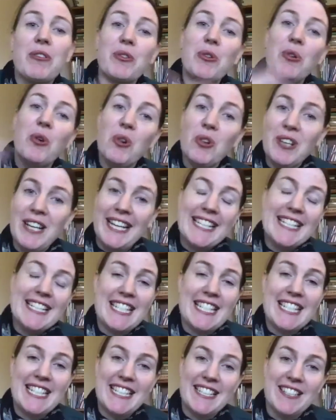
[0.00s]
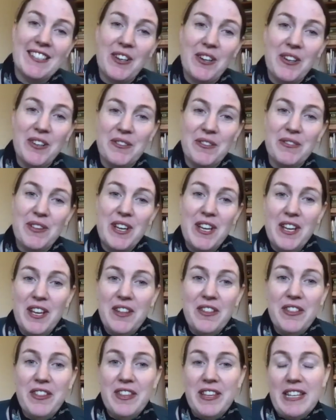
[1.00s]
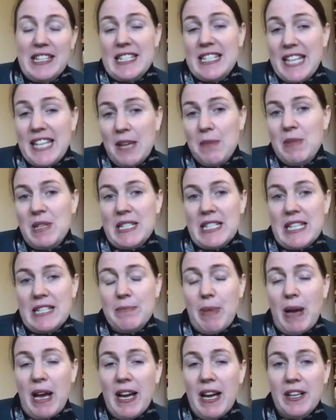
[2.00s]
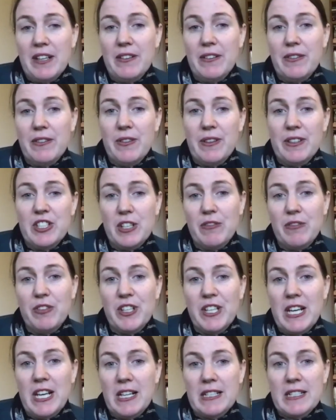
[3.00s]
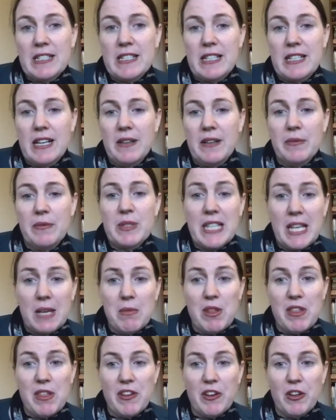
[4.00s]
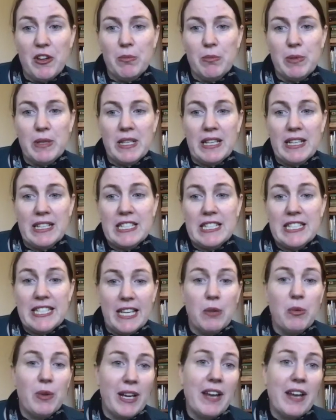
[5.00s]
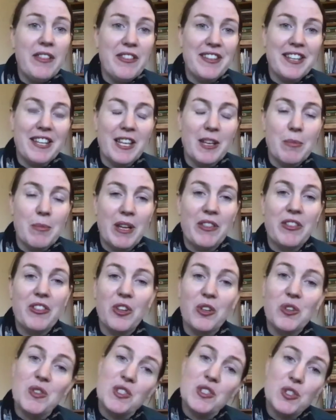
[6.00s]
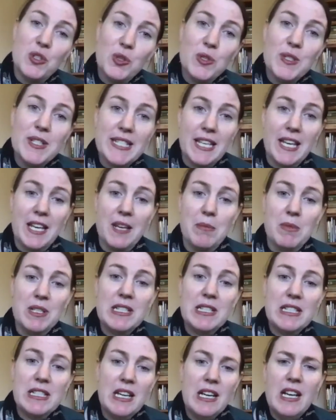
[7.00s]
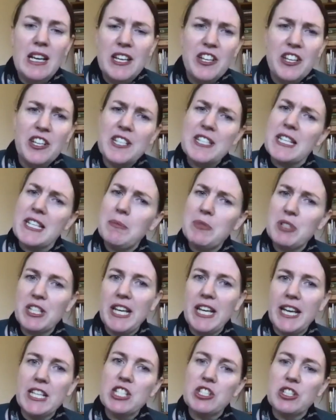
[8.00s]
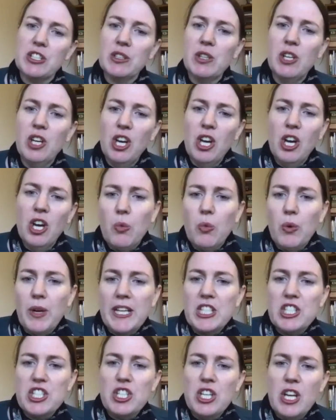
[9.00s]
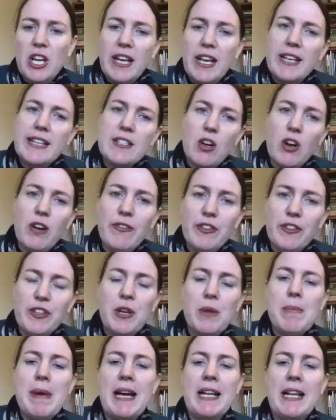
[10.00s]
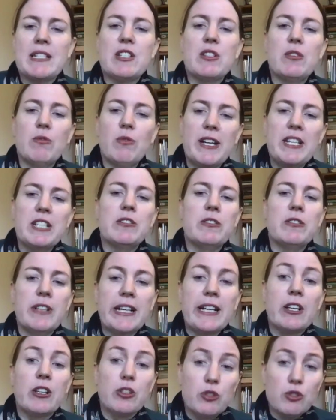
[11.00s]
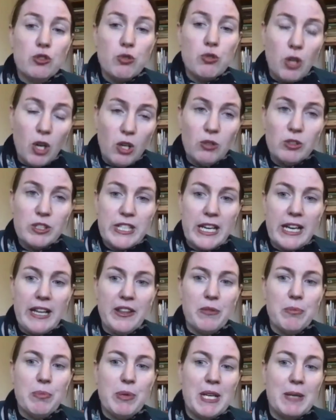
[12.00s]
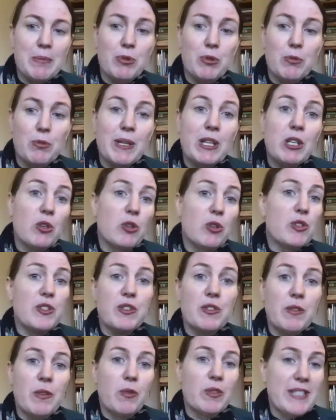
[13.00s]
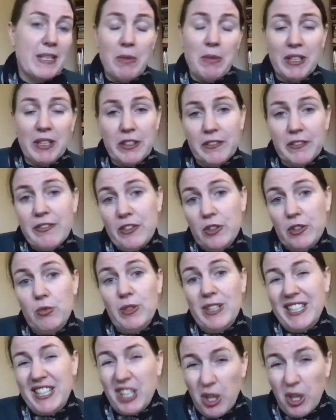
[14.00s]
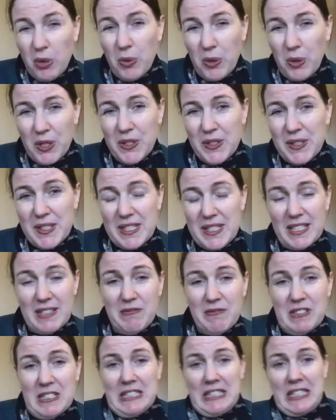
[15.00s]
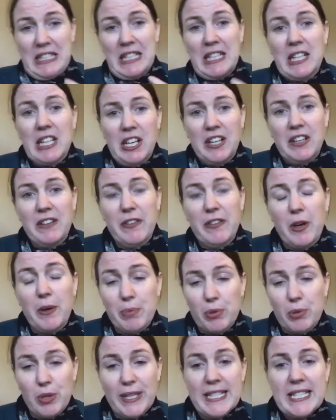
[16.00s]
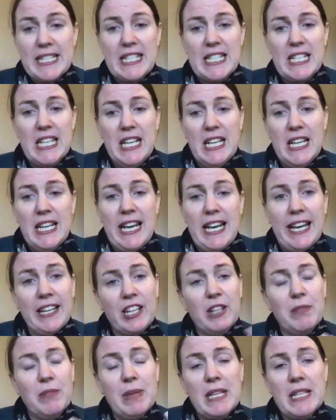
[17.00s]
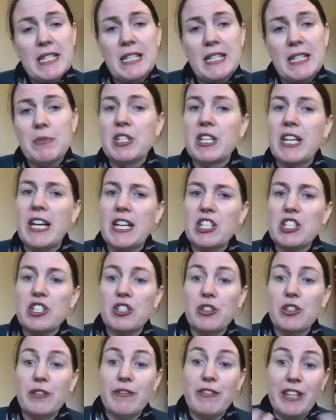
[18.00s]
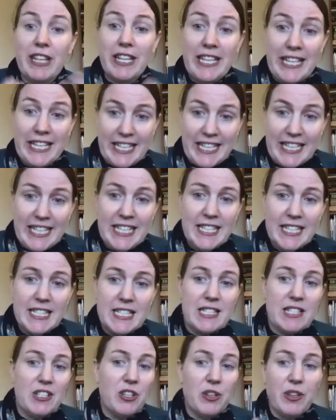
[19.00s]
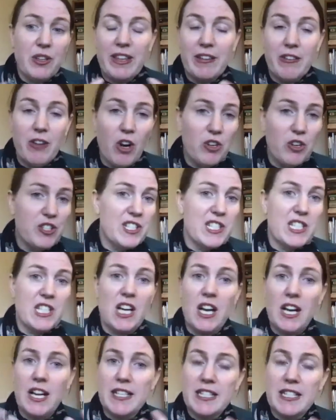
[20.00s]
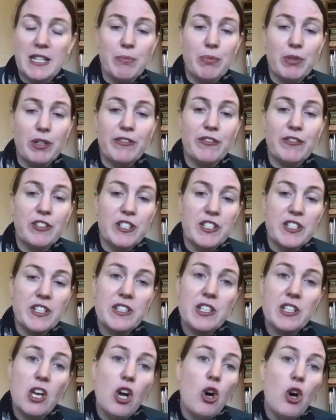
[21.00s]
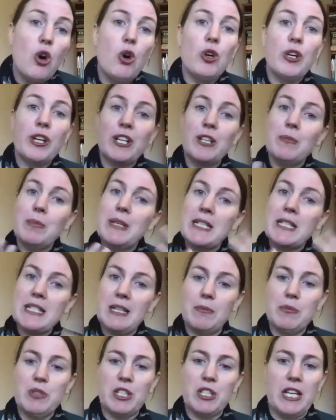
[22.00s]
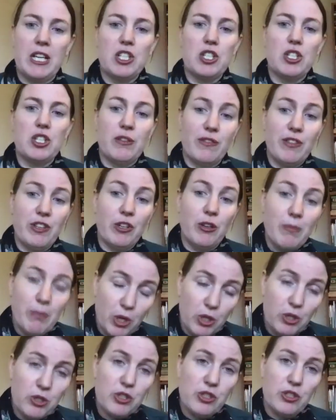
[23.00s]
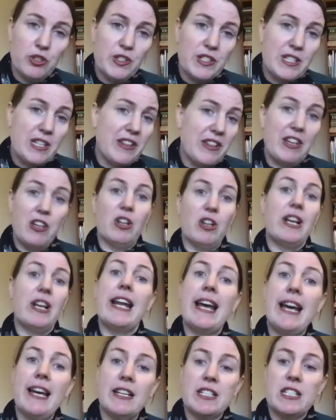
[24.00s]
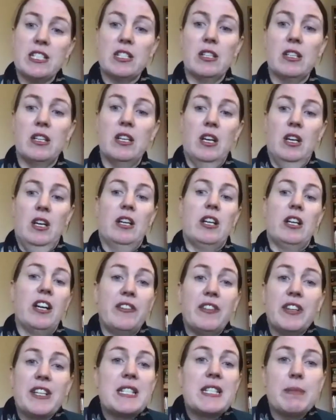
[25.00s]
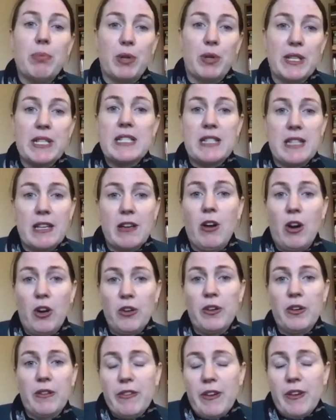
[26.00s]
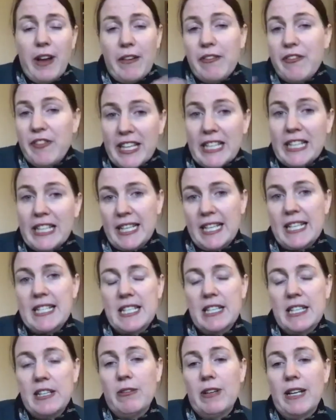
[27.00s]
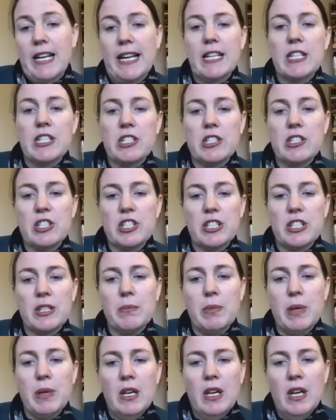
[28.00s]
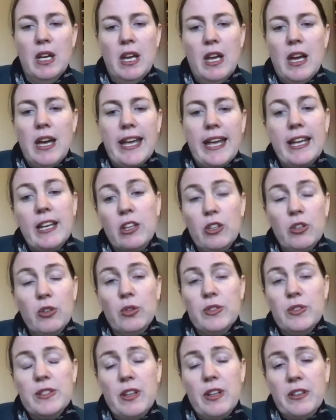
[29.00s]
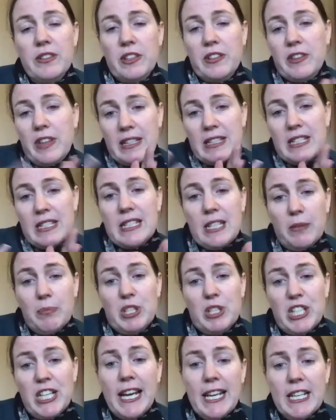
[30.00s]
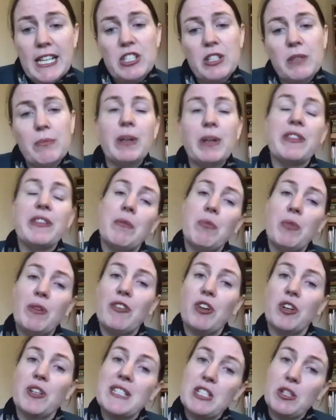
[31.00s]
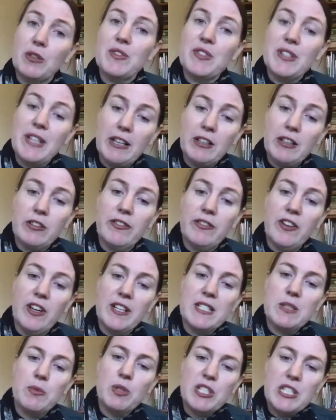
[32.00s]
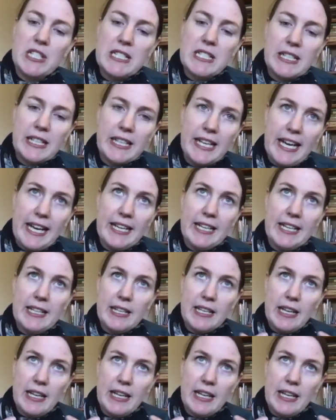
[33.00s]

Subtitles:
all 18 of the schemas as part of Jeffrey Young's Schema Therapy. And today we are thinking about those two schemas, subjugation, which is often about surrendering control to other people because someone can feel really coerced and really kind of oppressed. And it can be a subjugation of their needs, their own desires, their preferences, or it can be a subjugation of their emotions, that they're not allowed to kind of express their own feelings in a relationship. It can also, so that's subjugation, but then we've got self-sacrifice, which is again